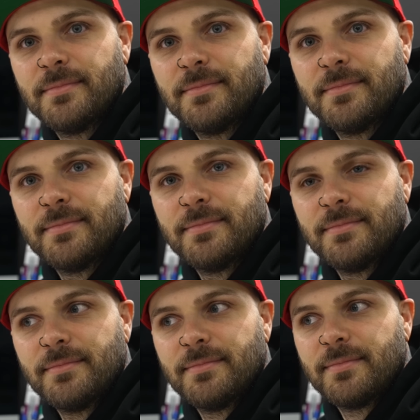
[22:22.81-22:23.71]

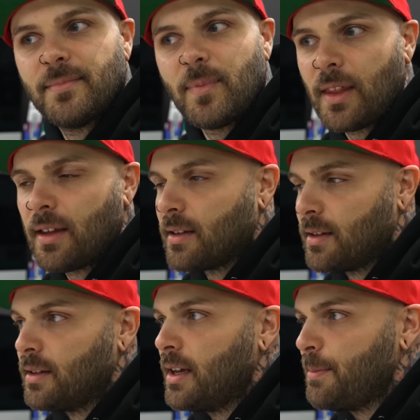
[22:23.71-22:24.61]
handsome.
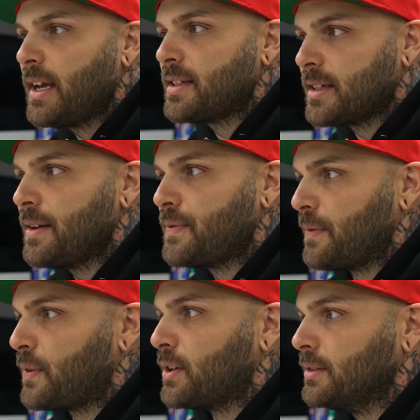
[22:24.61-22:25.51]
It makes life
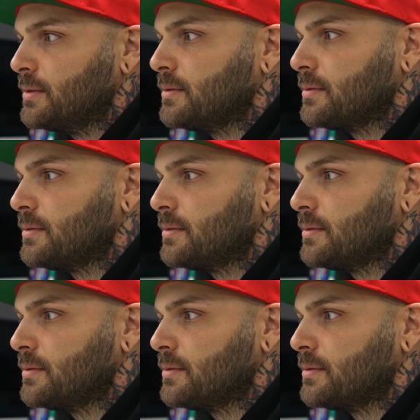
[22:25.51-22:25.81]
difficult.